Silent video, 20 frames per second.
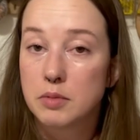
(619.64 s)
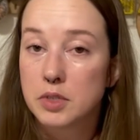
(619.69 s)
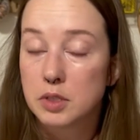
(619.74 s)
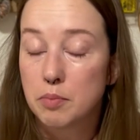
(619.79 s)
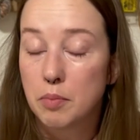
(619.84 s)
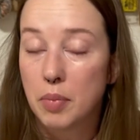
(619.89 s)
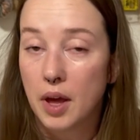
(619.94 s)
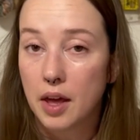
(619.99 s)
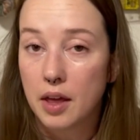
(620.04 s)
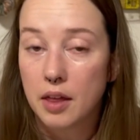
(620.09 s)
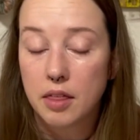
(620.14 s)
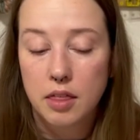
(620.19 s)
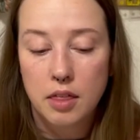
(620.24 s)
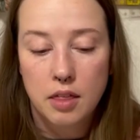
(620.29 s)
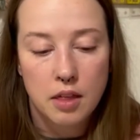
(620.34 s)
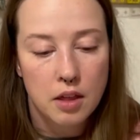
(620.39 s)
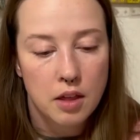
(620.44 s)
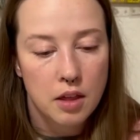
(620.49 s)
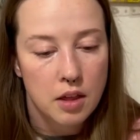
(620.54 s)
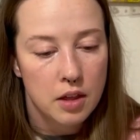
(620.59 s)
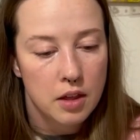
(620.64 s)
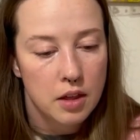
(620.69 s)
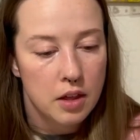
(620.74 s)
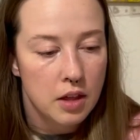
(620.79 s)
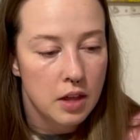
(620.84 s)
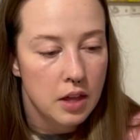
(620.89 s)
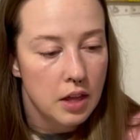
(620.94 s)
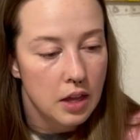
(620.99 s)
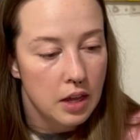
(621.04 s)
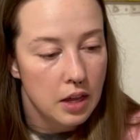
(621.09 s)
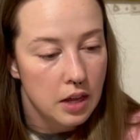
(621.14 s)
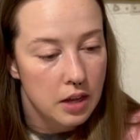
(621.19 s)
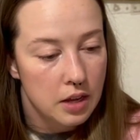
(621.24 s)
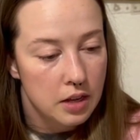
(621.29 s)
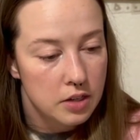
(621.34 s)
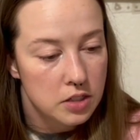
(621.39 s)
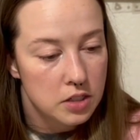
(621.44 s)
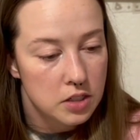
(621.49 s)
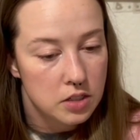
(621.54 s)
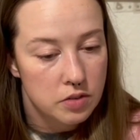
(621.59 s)
is Beth,
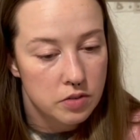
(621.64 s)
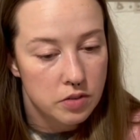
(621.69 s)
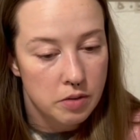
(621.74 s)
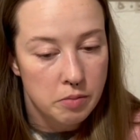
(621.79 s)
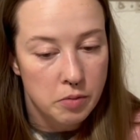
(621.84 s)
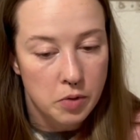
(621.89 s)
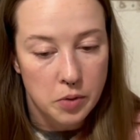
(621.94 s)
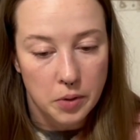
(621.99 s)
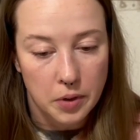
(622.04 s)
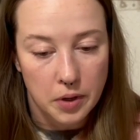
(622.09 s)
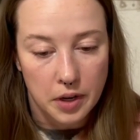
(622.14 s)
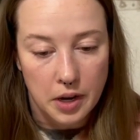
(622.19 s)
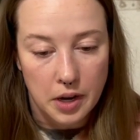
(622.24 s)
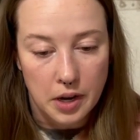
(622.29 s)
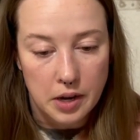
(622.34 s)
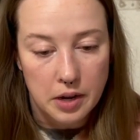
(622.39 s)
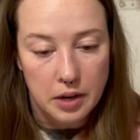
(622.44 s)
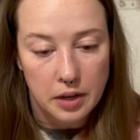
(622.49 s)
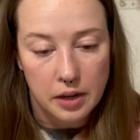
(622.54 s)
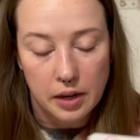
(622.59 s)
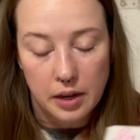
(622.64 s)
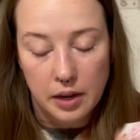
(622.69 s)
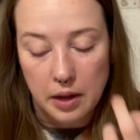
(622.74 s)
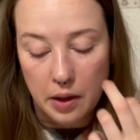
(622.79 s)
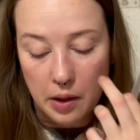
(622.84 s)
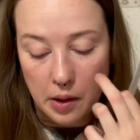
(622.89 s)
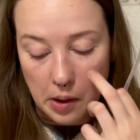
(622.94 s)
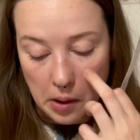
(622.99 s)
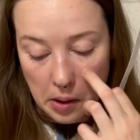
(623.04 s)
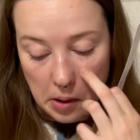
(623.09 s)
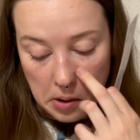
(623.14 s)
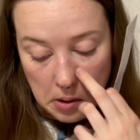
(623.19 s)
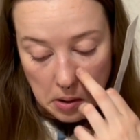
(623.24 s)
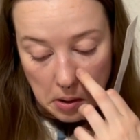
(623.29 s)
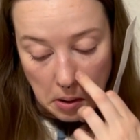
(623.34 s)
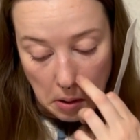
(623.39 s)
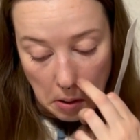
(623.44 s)
and she's from Oregon, and